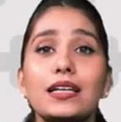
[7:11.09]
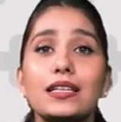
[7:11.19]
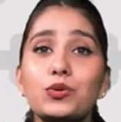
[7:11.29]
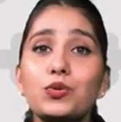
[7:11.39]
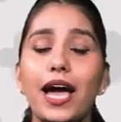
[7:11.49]

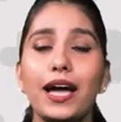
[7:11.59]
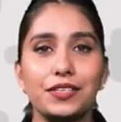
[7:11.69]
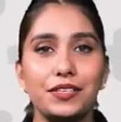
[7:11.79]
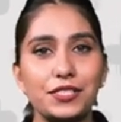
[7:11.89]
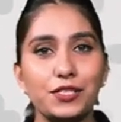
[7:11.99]
two
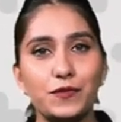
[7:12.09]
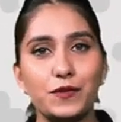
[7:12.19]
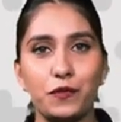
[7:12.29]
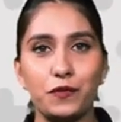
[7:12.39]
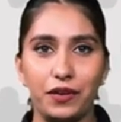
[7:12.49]
categories of
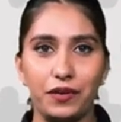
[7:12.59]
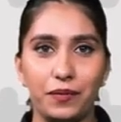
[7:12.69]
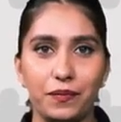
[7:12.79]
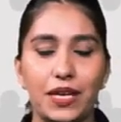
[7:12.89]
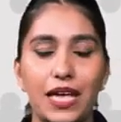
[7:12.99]
software,
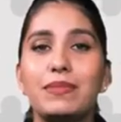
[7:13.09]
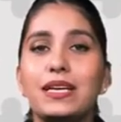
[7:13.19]
namely